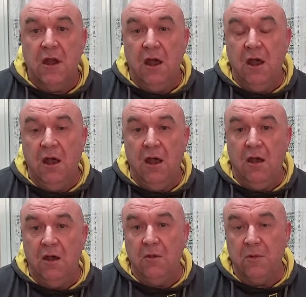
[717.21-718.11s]

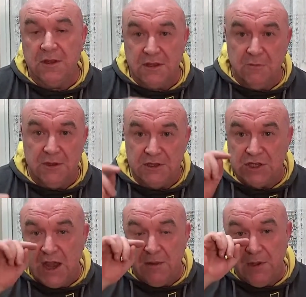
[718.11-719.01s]
with a
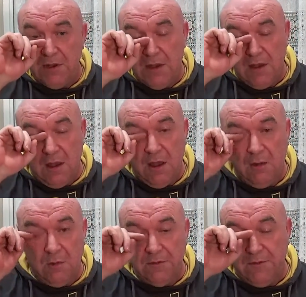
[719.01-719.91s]
chap,
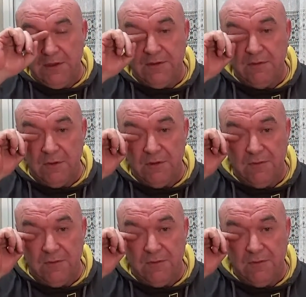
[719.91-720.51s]
one of his